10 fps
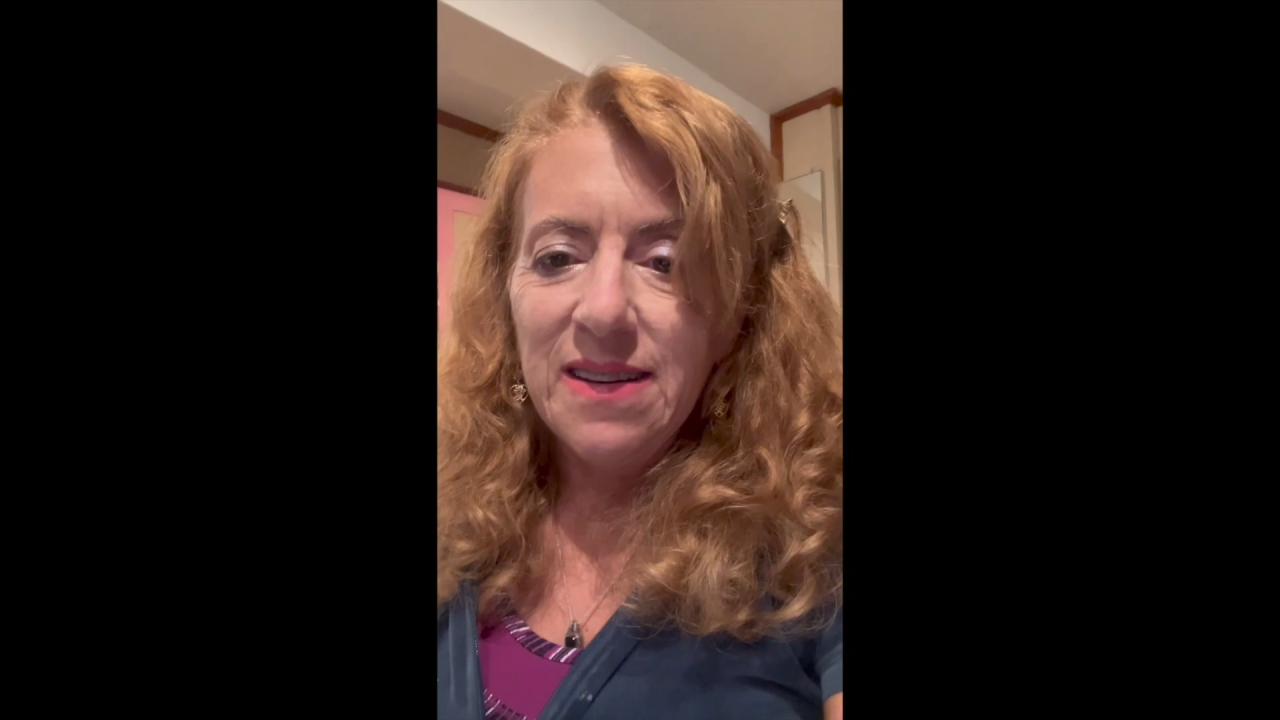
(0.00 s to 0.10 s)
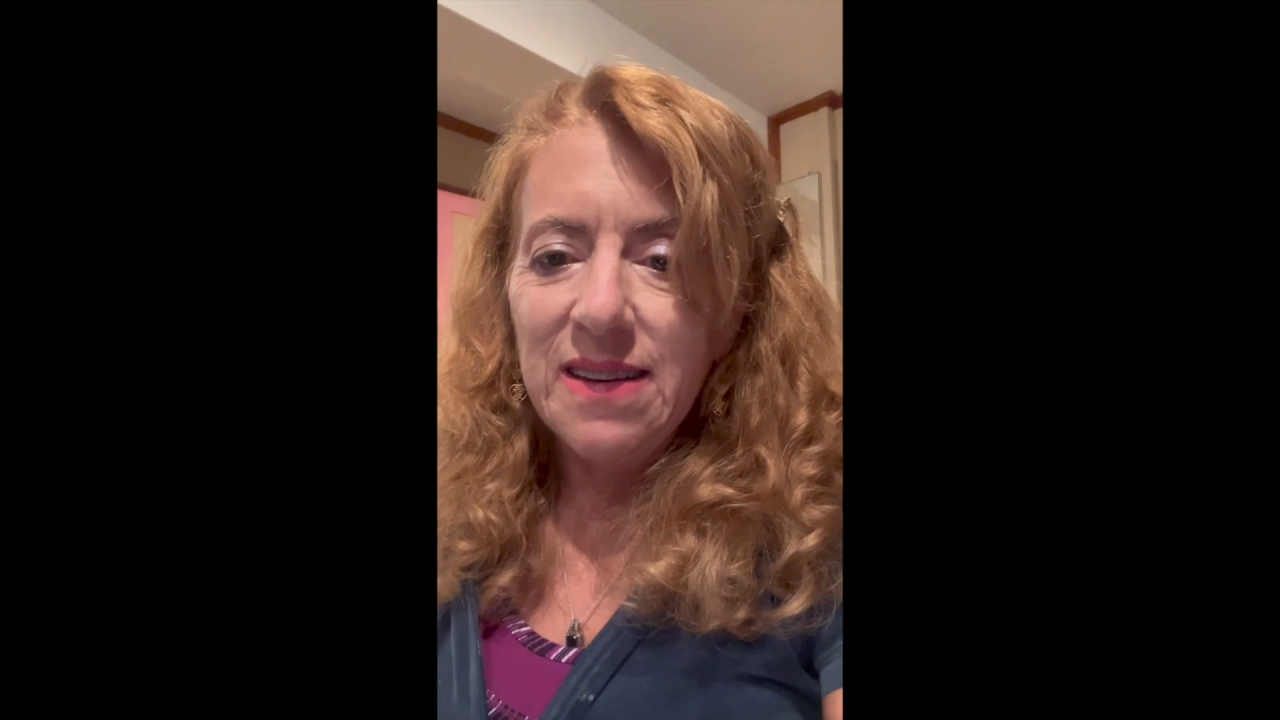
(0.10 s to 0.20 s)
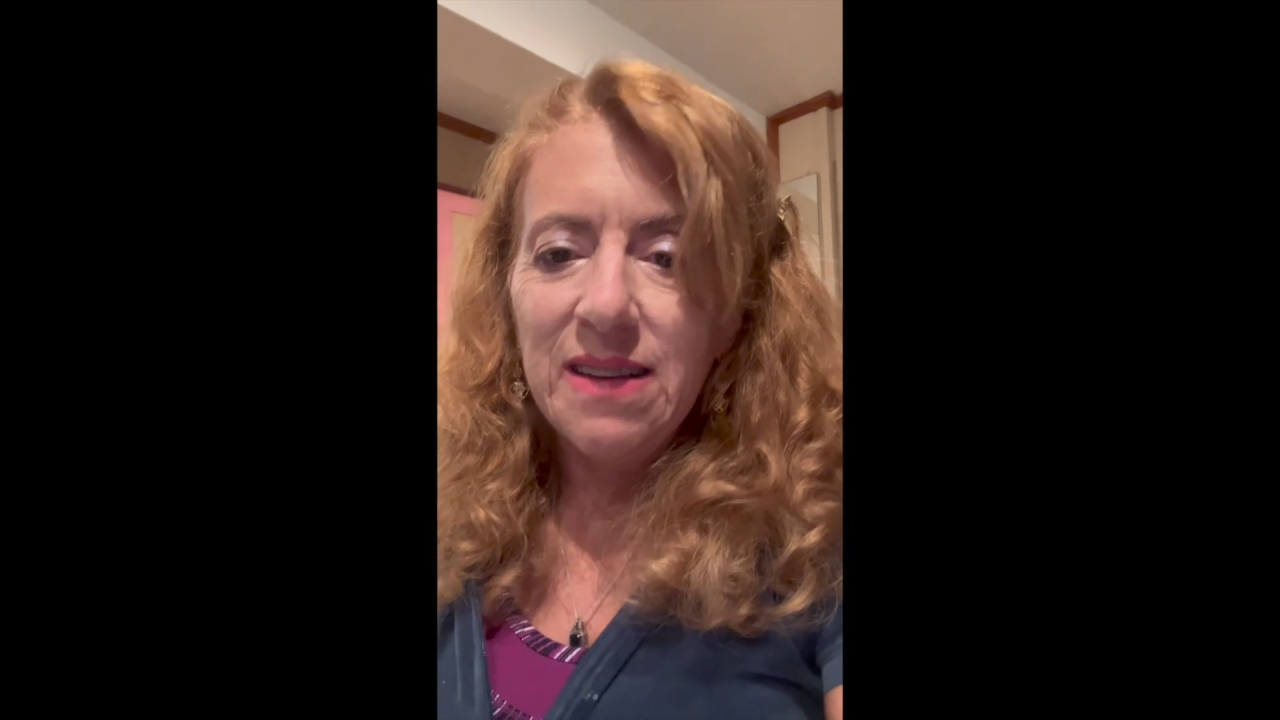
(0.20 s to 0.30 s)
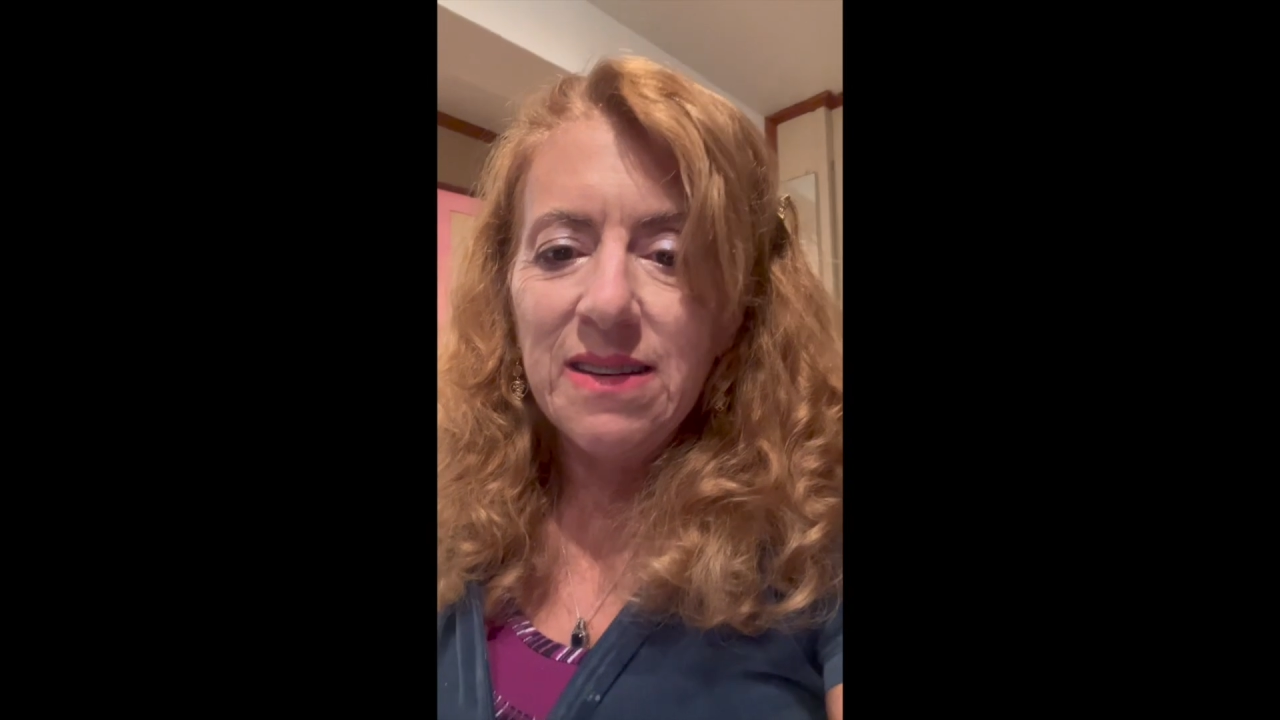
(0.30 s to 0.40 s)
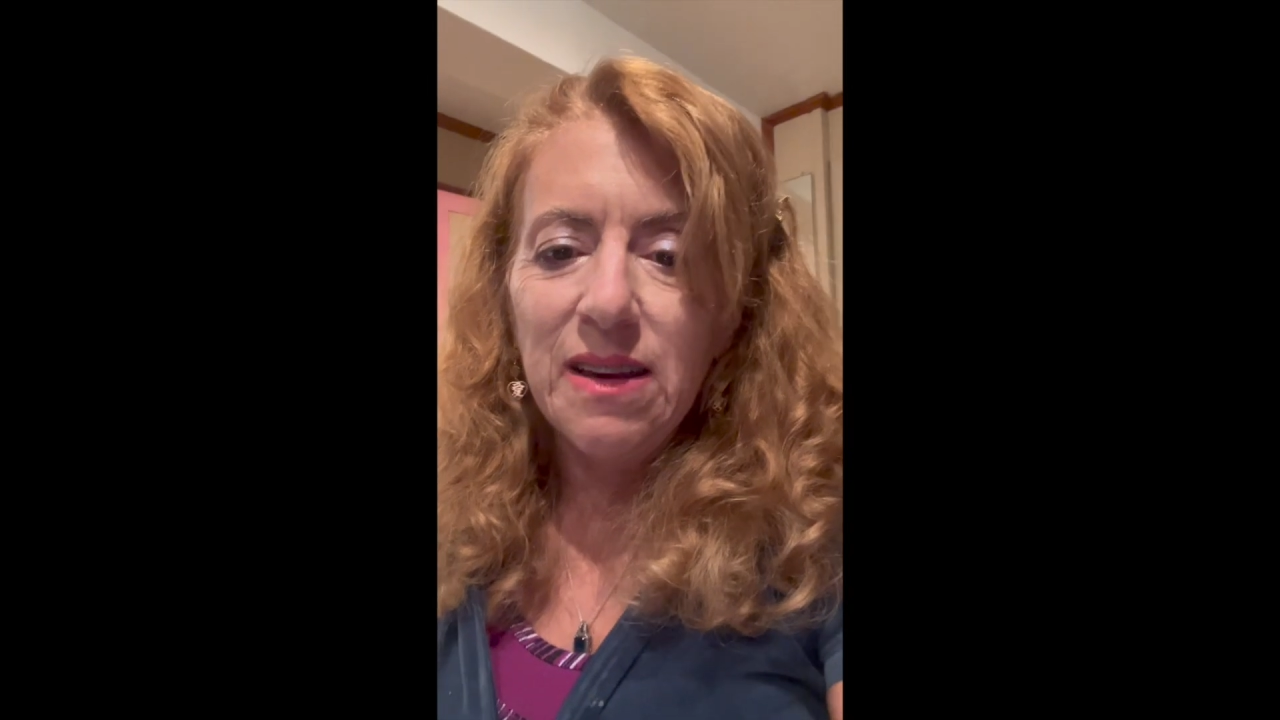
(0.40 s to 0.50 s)

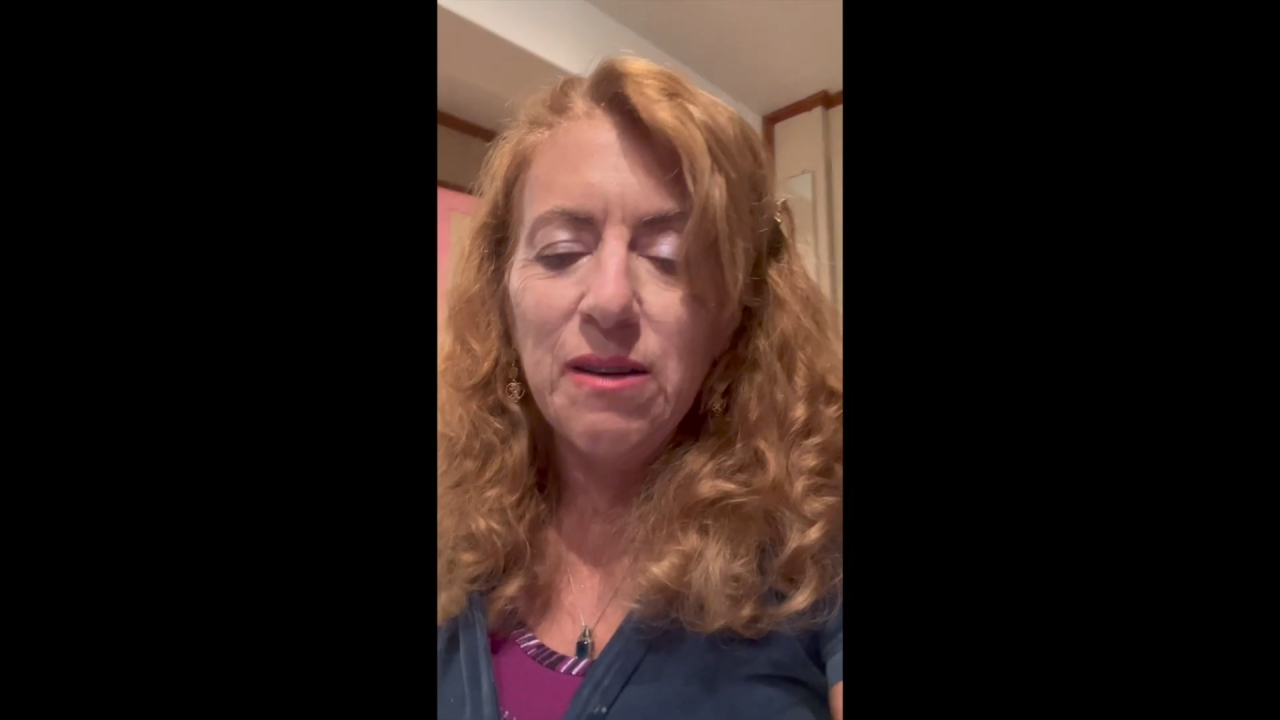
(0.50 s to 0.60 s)
it